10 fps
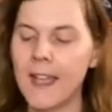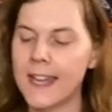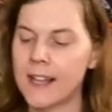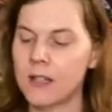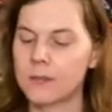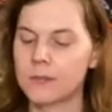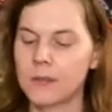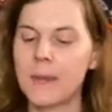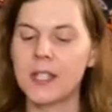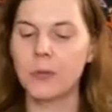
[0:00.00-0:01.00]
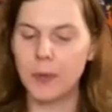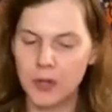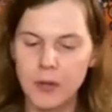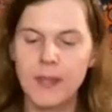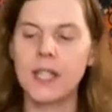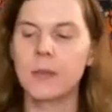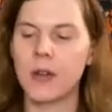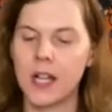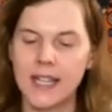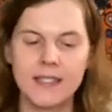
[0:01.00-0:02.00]
And I mean, you both are making
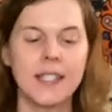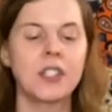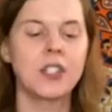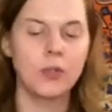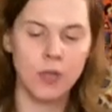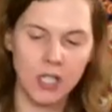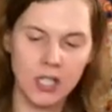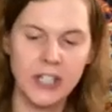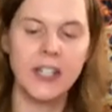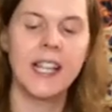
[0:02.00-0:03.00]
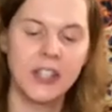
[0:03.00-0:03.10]
progress, and you are clearing